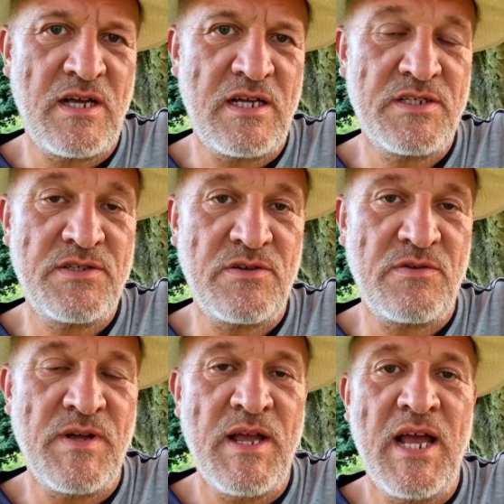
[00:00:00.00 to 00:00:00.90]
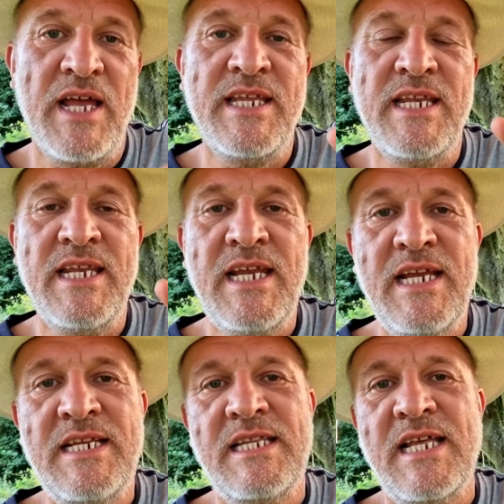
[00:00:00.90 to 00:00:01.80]
soil, and they
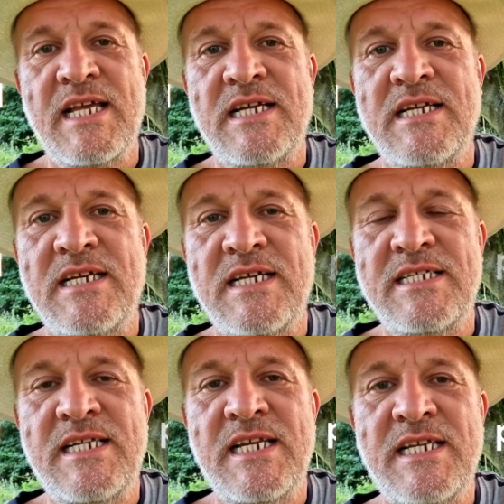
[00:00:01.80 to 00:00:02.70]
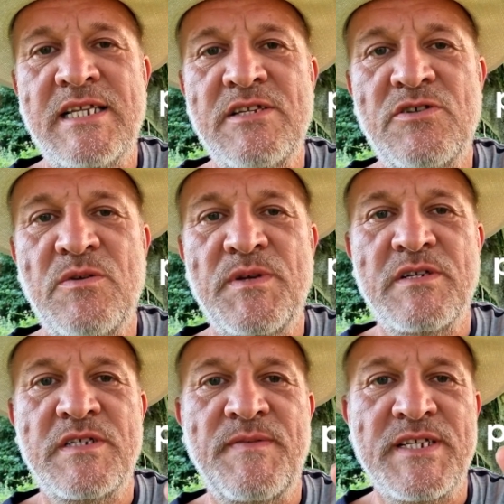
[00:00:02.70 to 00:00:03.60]
need that acidity in the soil,
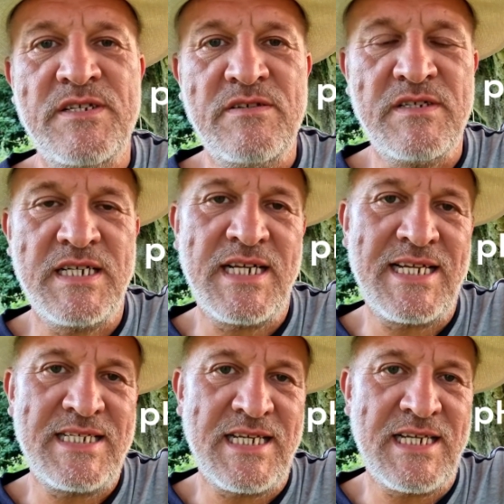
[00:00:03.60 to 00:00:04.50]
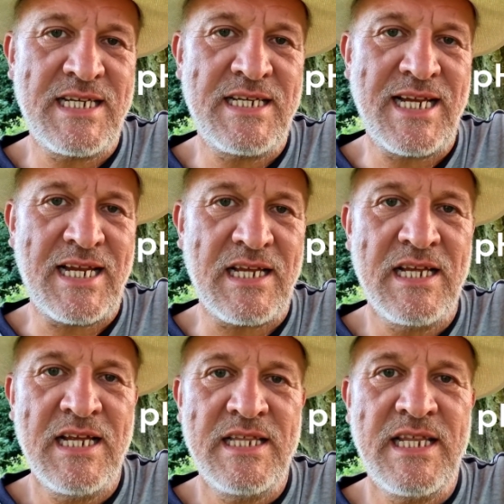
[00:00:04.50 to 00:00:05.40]
because if it's not acidic,
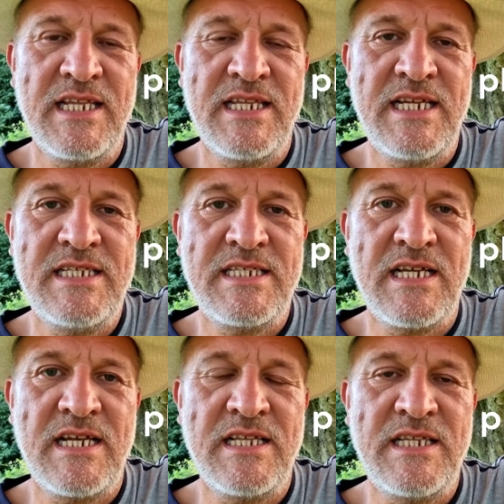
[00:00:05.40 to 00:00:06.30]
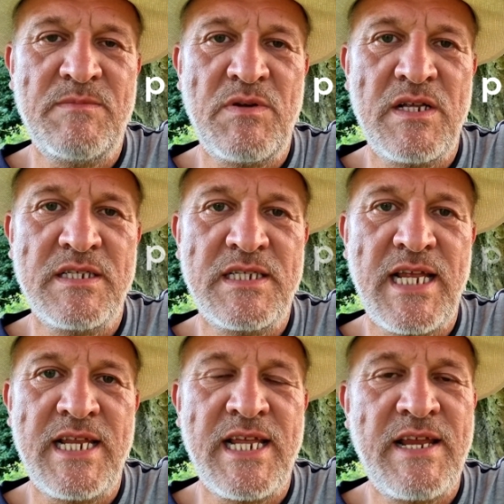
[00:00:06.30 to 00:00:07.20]
then these plants
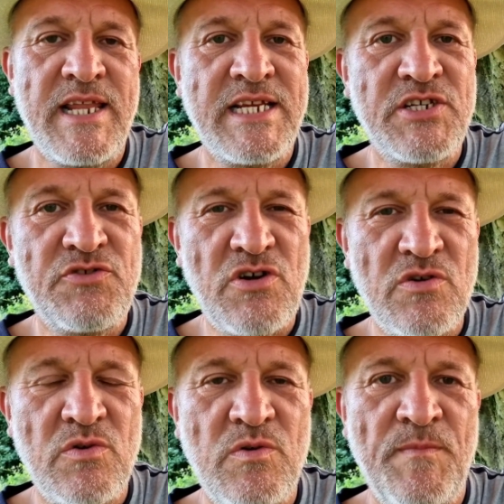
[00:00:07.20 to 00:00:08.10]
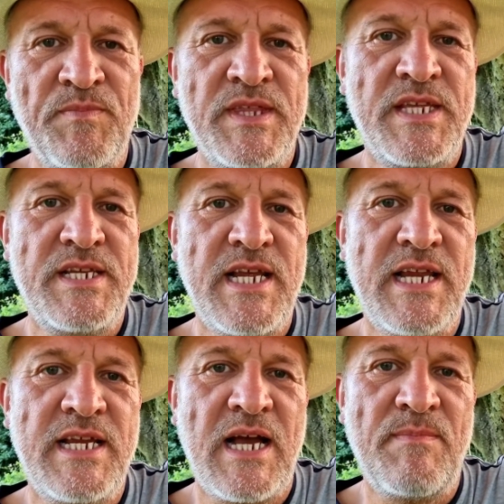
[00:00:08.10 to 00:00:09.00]
they struggle to
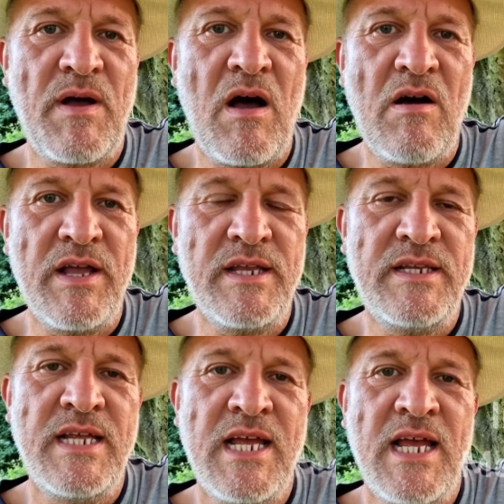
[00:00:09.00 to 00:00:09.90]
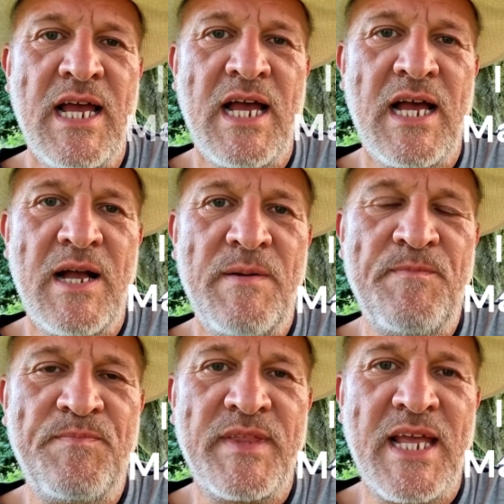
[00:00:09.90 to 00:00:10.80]
take up iron, and